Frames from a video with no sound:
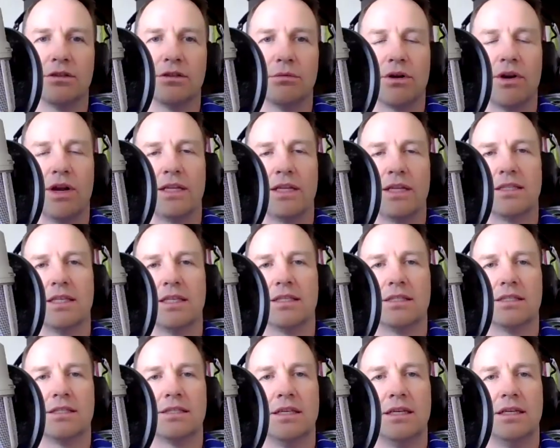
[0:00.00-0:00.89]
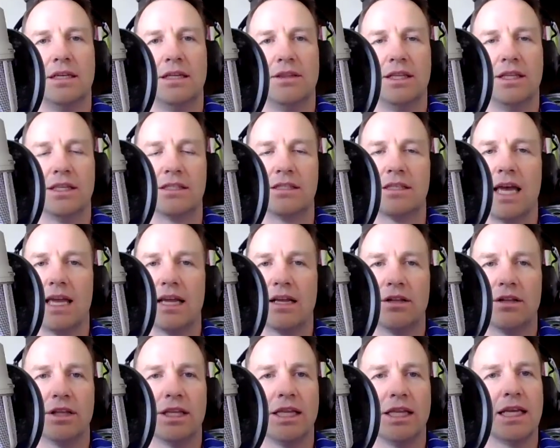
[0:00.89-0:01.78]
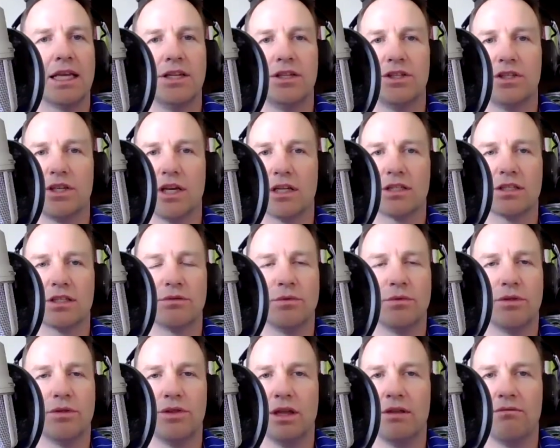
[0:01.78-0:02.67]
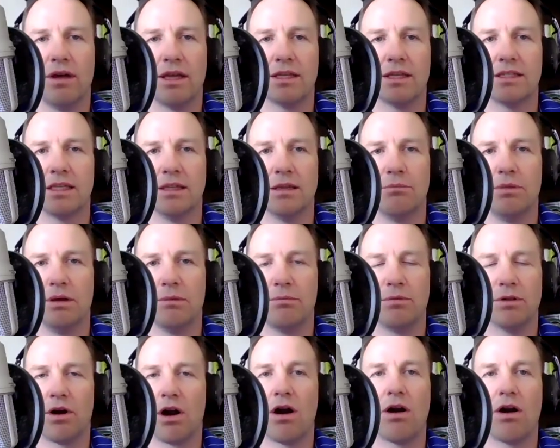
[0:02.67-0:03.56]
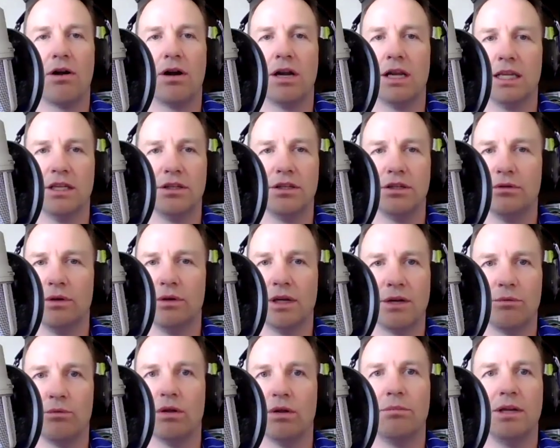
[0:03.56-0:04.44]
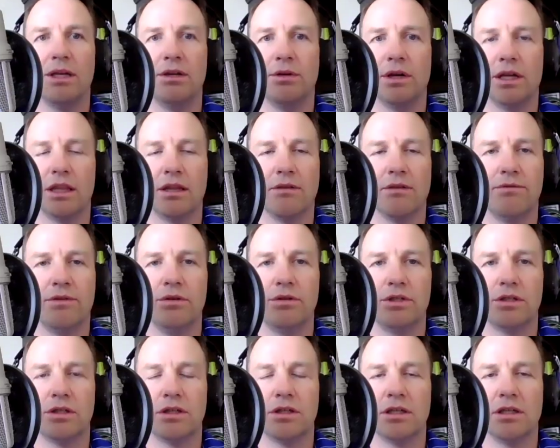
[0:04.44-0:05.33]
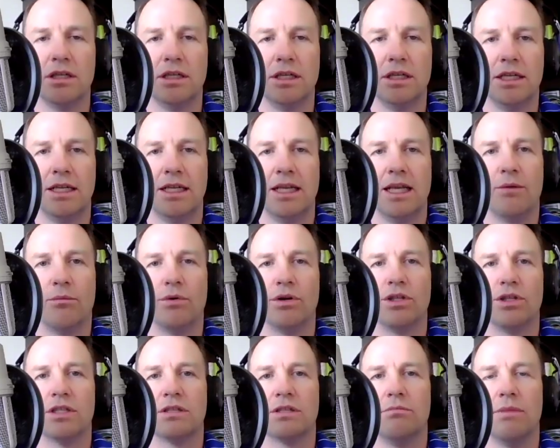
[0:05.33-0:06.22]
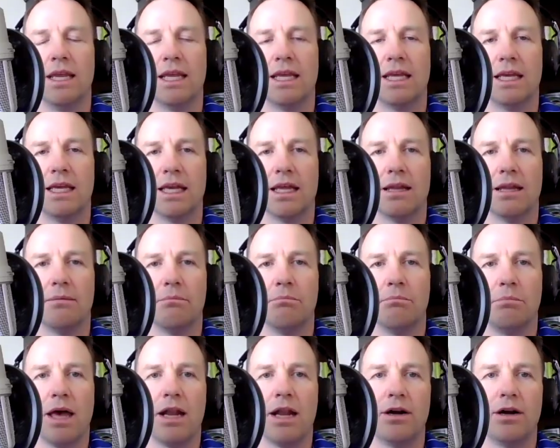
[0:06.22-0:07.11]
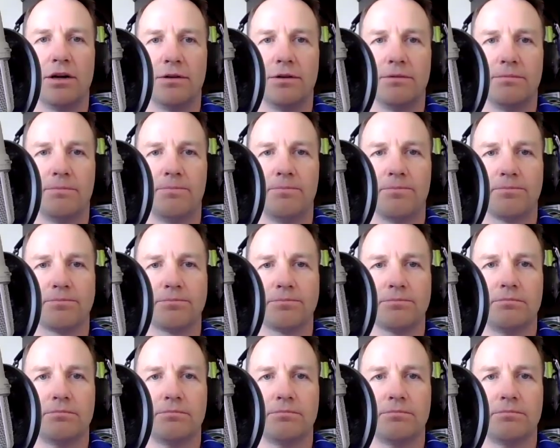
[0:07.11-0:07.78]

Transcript: And so it creates this this cycle in conjunction with the investing that people are already doing and will be doing in the future, and we're just making it better.